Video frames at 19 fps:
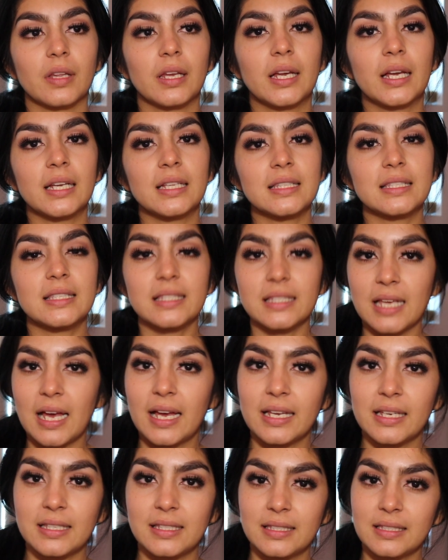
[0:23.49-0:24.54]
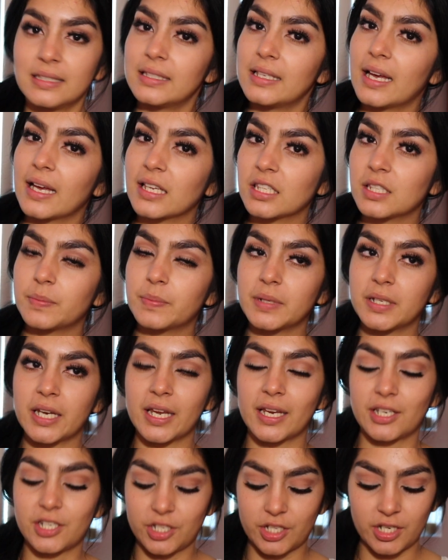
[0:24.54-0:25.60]
concise
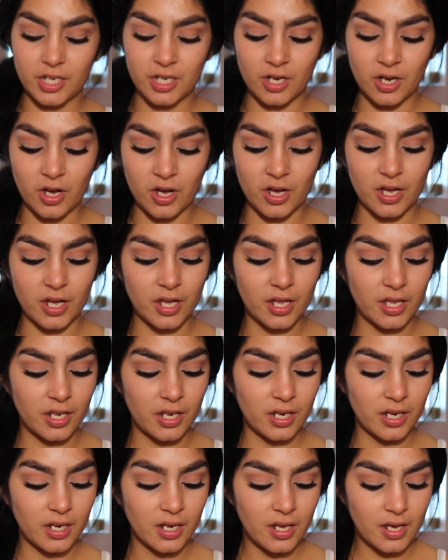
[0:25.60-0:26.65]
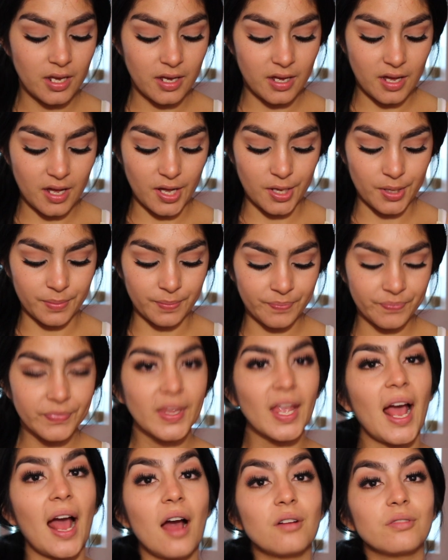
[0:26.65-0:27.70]
explanation on
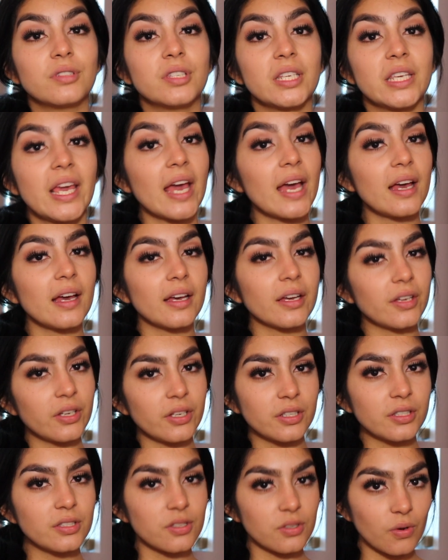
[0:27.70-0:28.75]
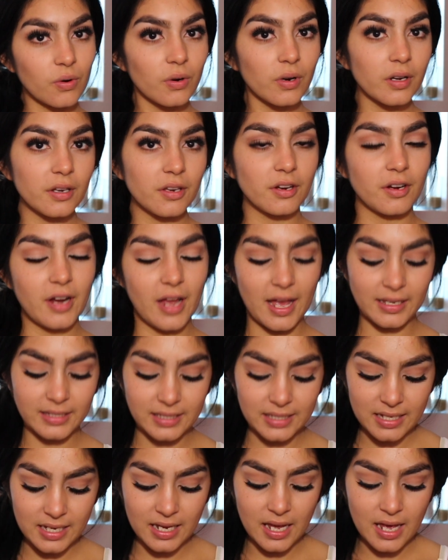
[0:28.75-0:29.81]
how to get a good score on your
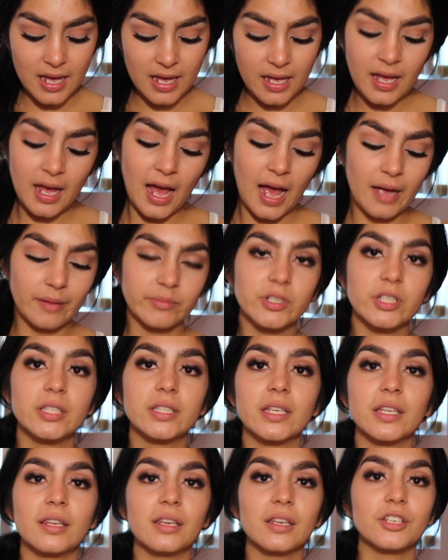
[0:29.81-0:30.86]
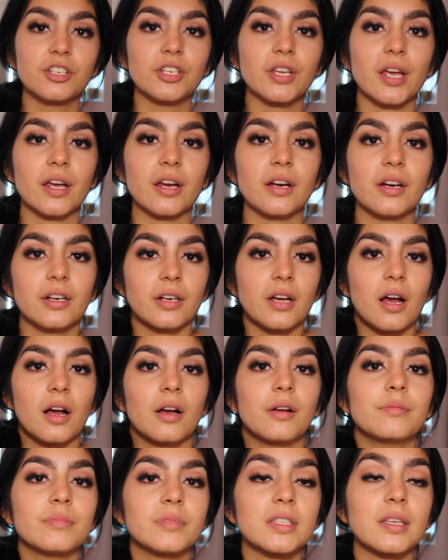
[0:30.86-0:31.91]
HESI. I'm just going to share
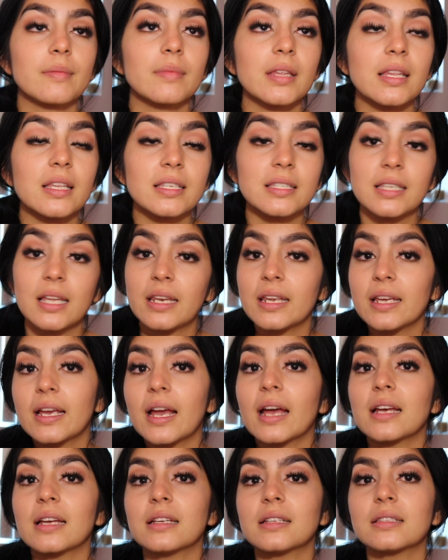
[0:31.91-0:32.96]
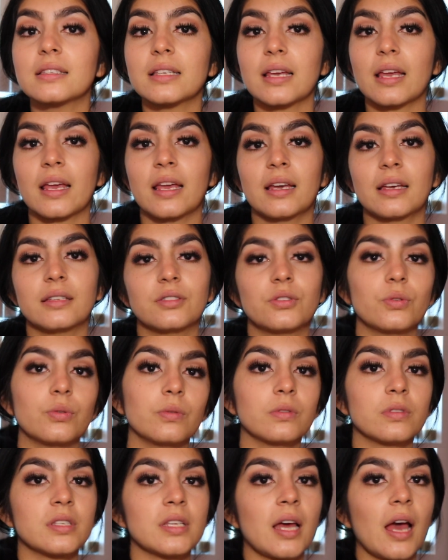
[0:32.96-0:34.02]
some of the study guides and
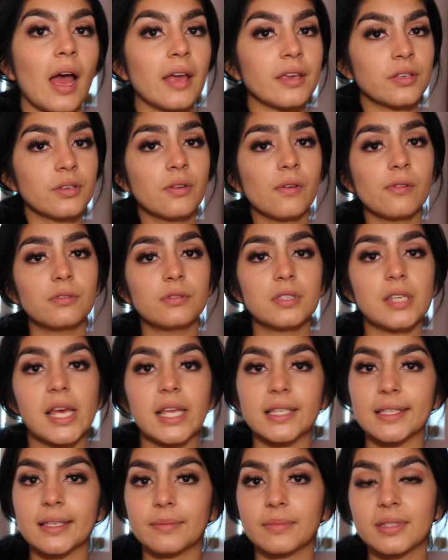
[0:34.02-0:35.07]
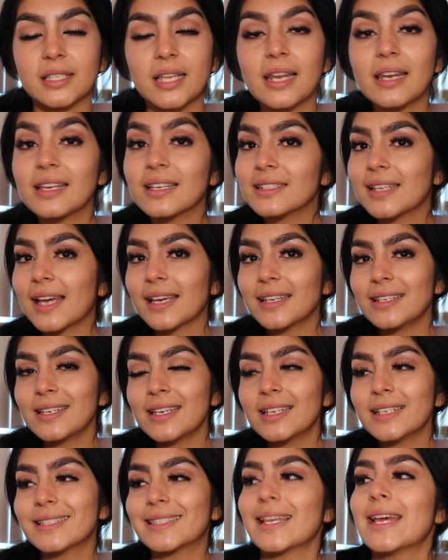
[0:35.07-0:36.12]
tools that I used and some studying
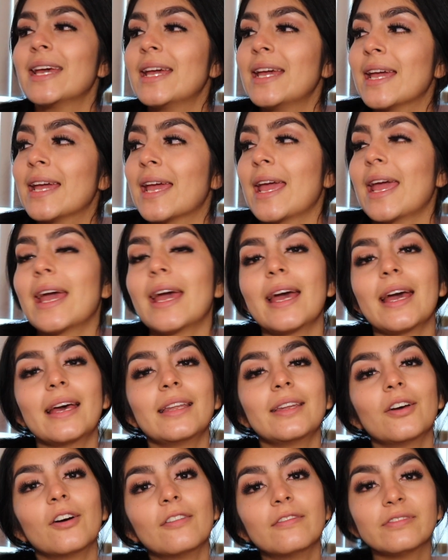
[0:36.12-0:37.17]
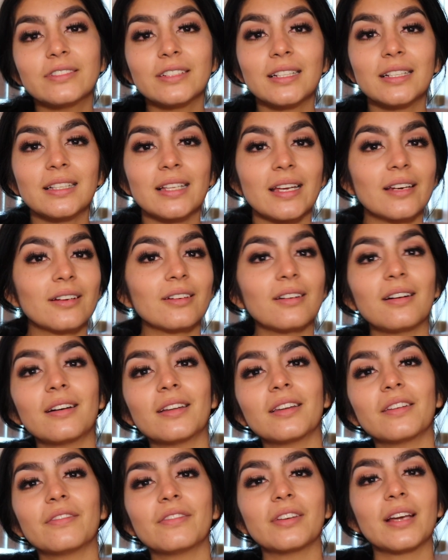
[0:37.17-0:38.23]
techniques, and hopefully later
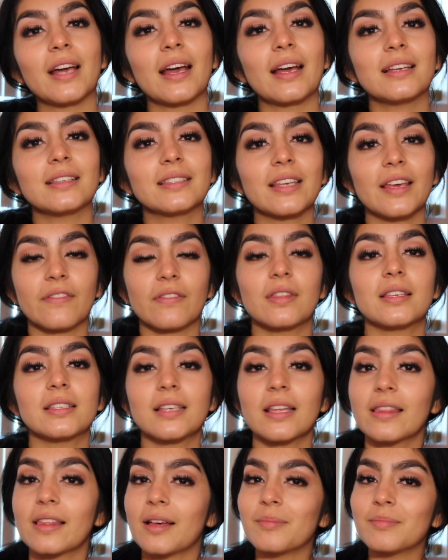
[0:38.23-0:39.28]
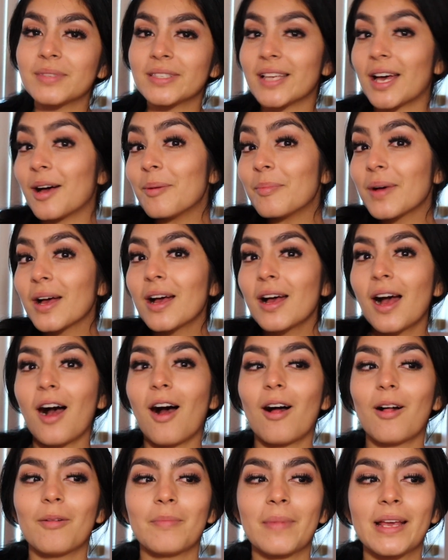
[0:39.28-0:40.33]
on, if you guys give this a thumbs up,
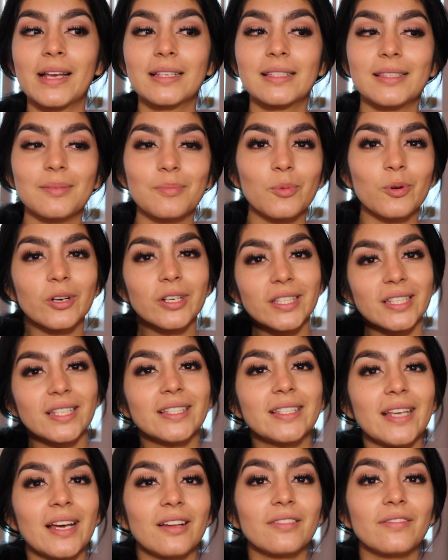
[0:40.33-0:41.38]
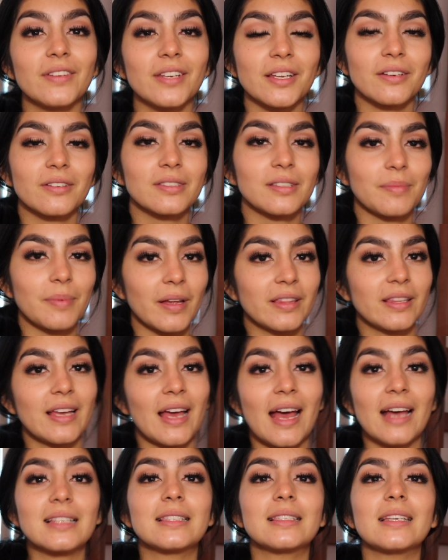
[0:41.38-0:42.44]
I'll make some more detailed videos about the
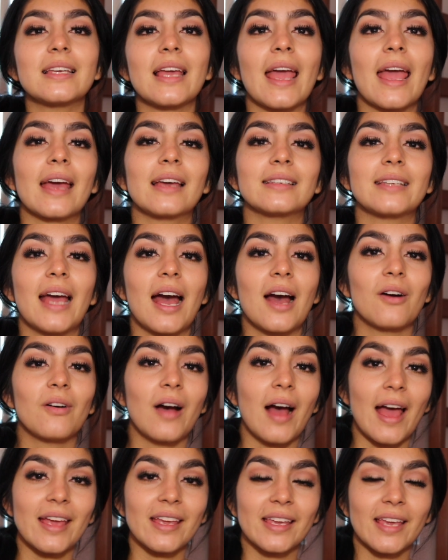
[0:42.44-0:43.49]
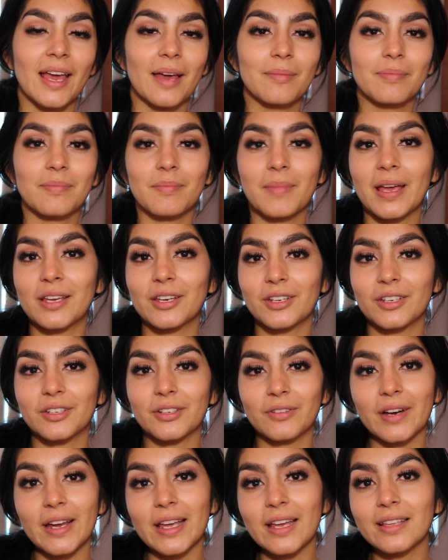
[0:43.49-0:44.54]
HESI and how I kept my good
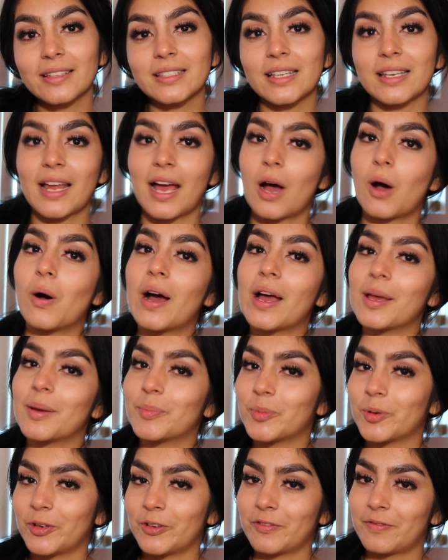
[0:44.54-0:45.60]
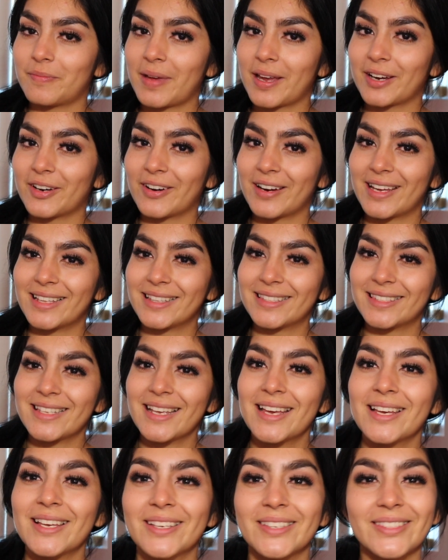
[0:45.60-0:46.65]
grades and how I improved my grades.
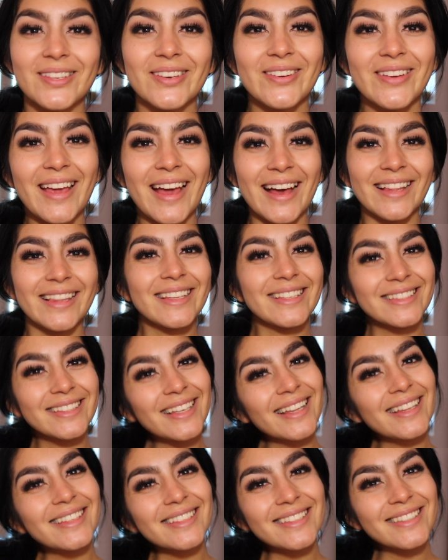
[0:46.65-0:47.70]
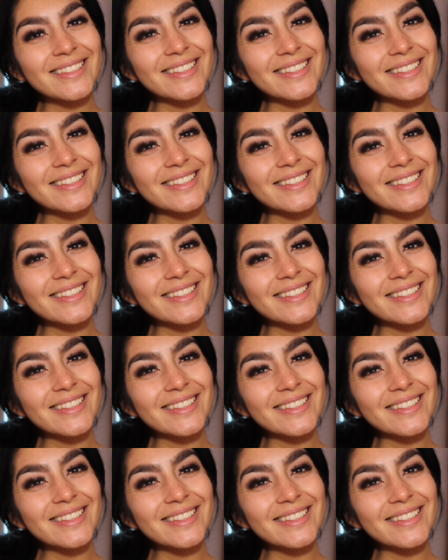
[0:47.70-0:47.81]
So yeah, let's get this